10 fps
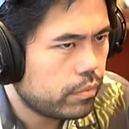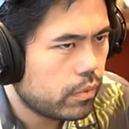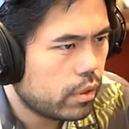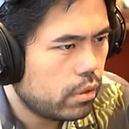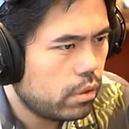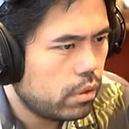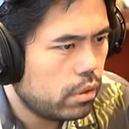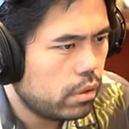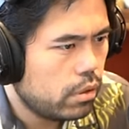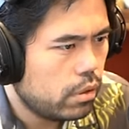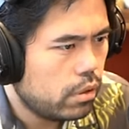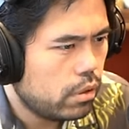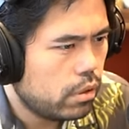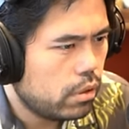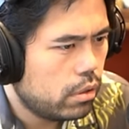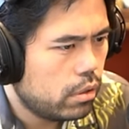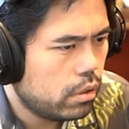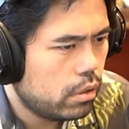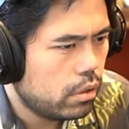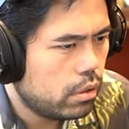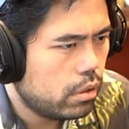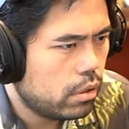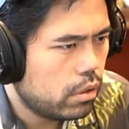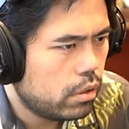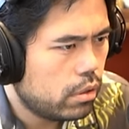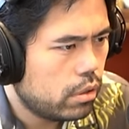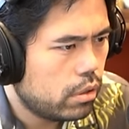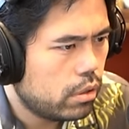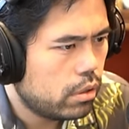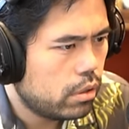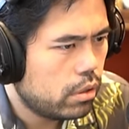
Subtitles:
(silence)